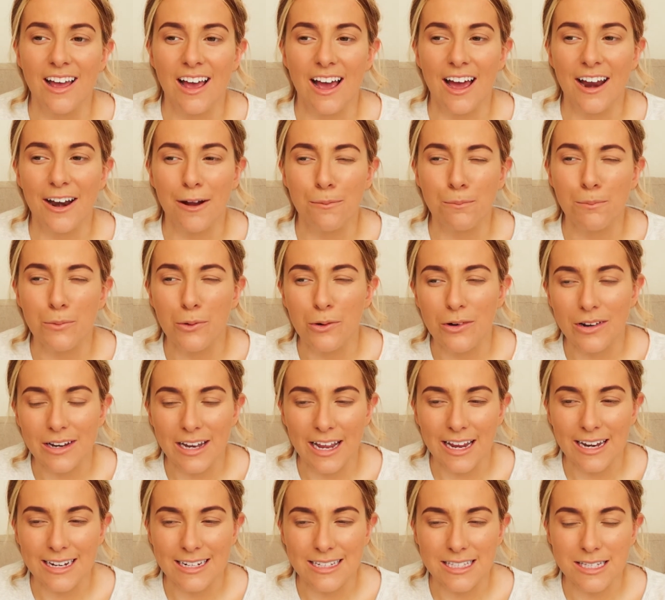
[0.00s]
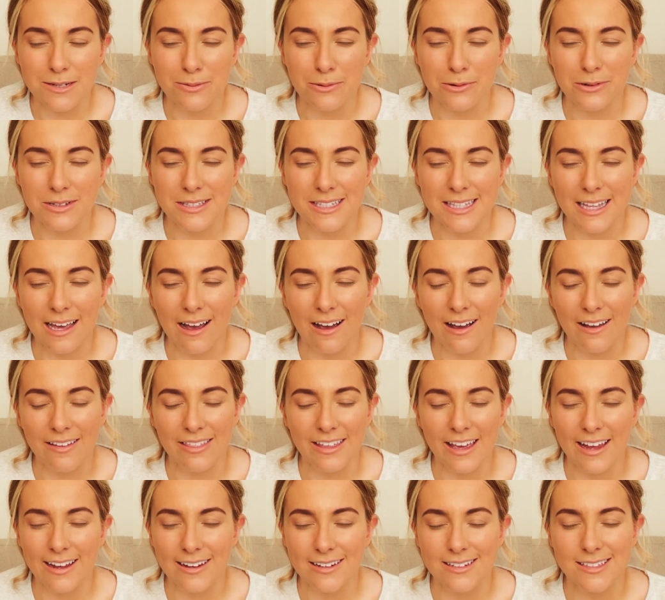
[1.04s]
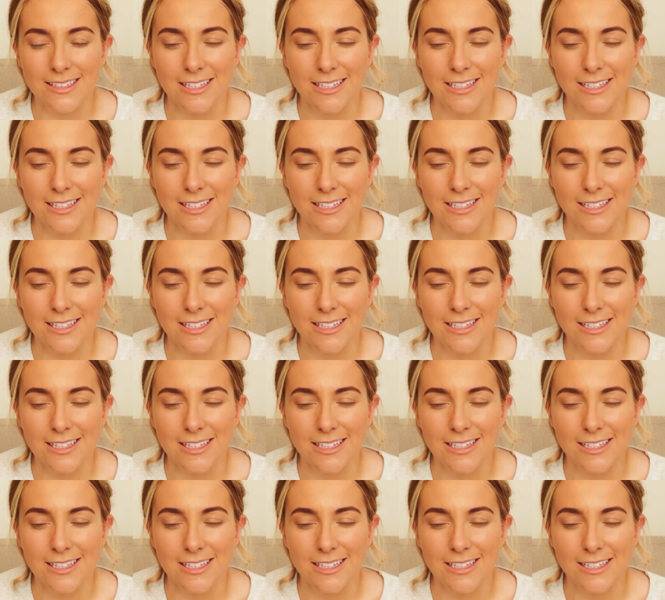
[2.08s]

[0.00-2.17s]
And I'm more leaning towards that, I think.